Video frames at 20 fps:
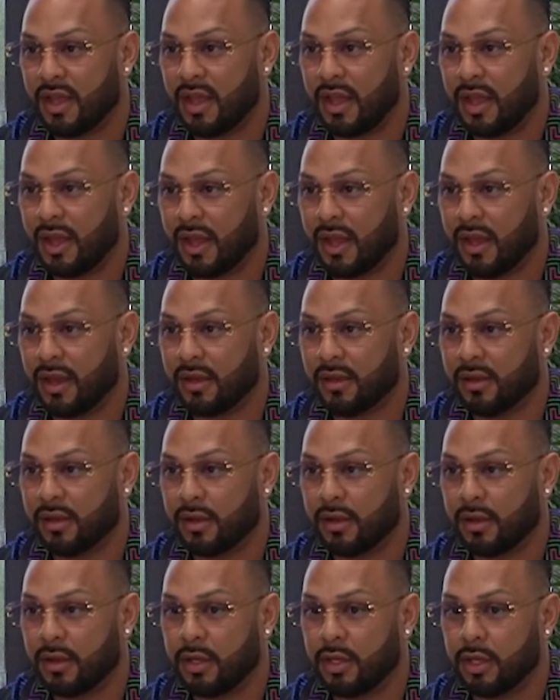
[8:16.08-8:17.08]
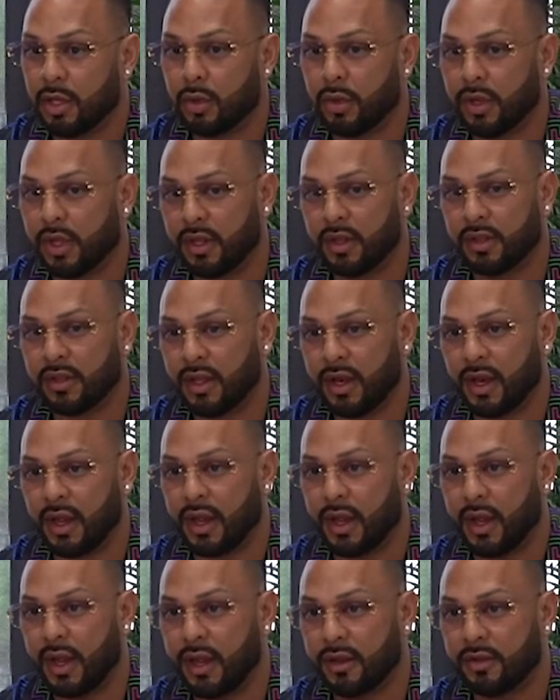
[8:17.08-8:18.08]
And knowing that
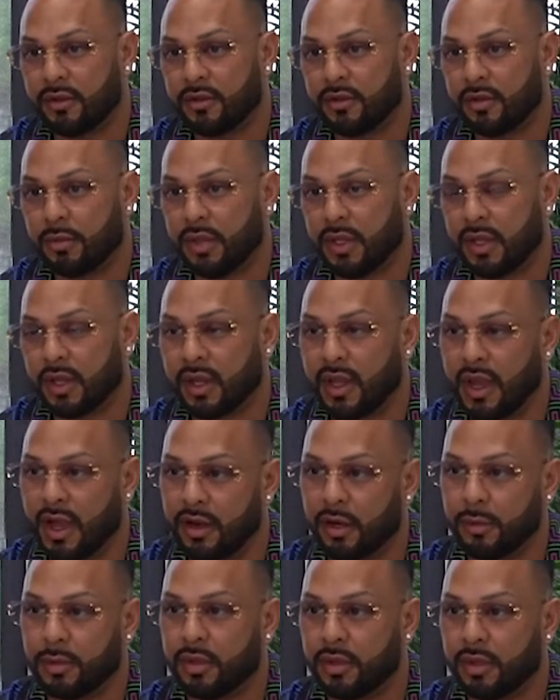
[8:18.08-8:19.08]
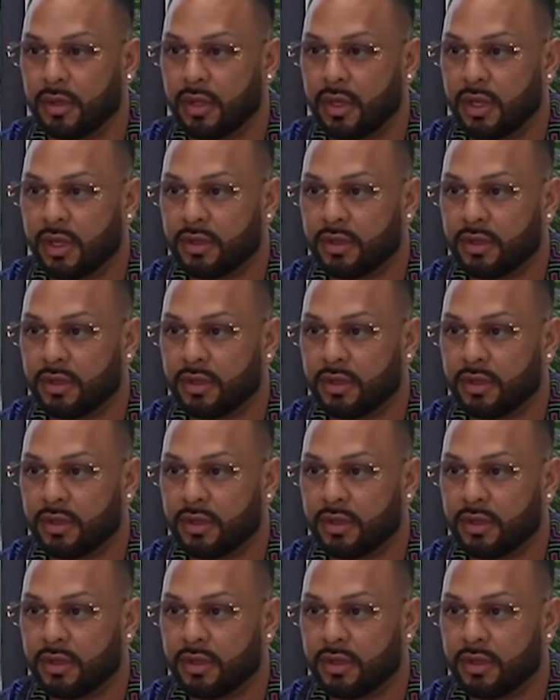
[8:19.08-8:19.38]
I had to be accountable